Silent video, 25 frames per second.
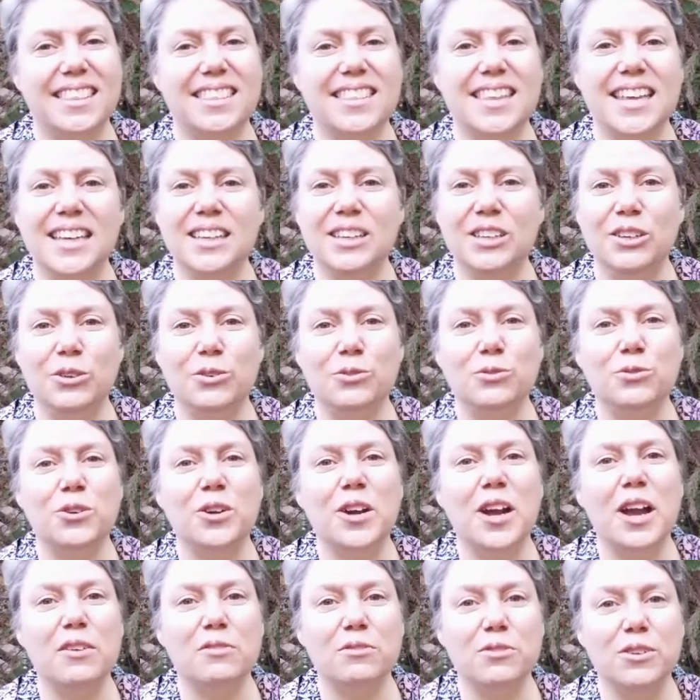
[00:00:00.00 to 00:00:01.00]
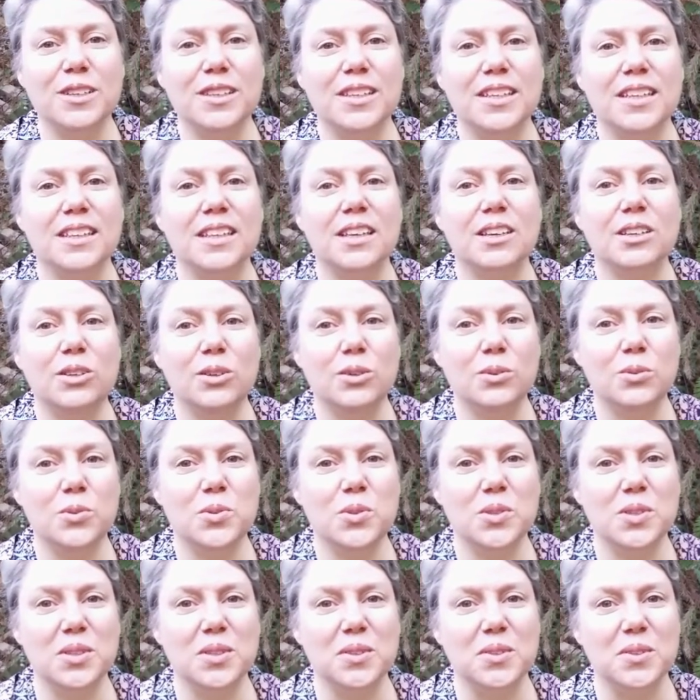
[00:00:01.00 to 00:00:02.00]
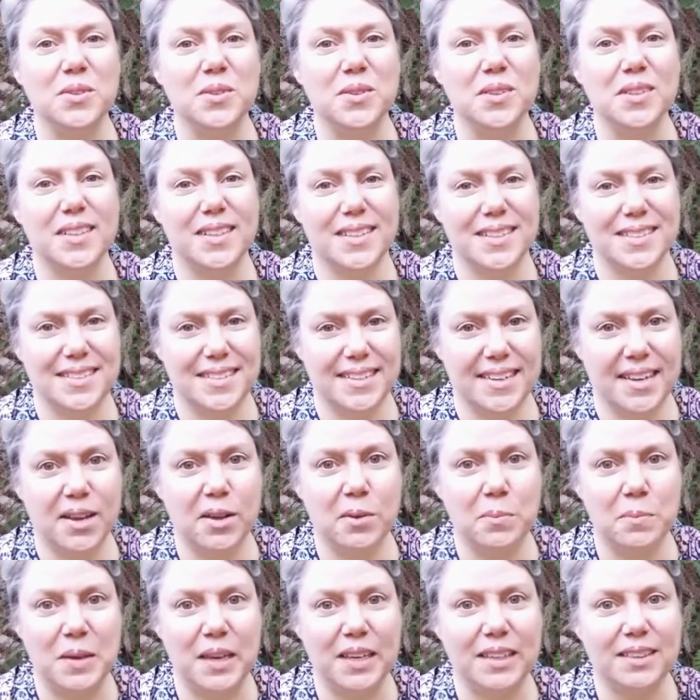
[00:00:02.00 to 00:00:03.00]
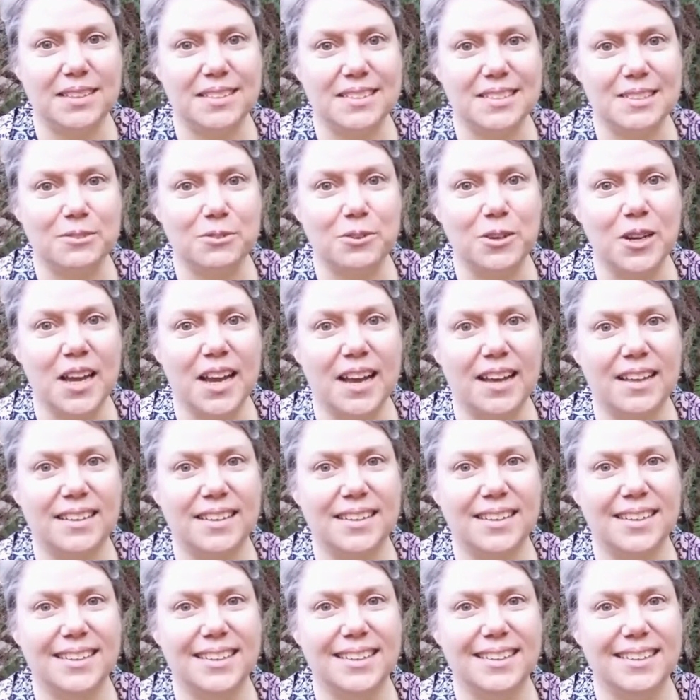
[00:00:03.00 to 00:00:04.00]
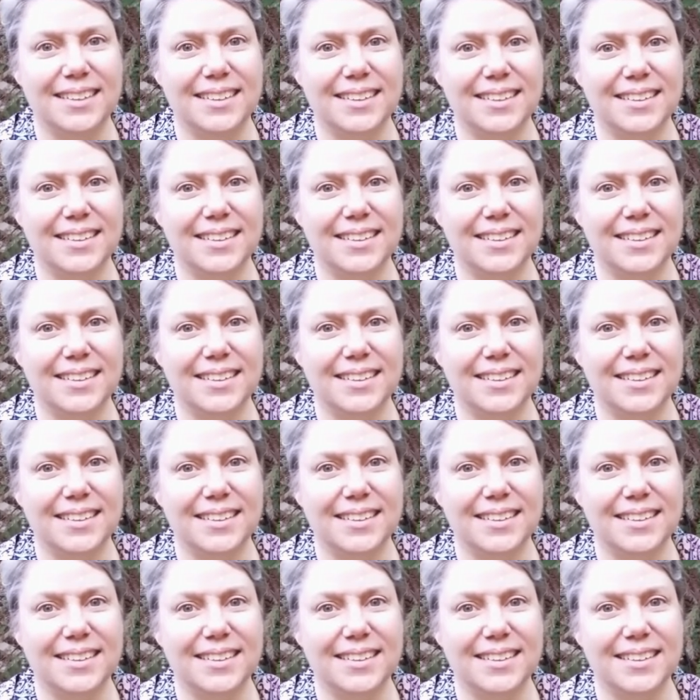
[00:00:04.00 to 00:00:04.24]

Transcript: Thank you for everything that you do to help make this a reality.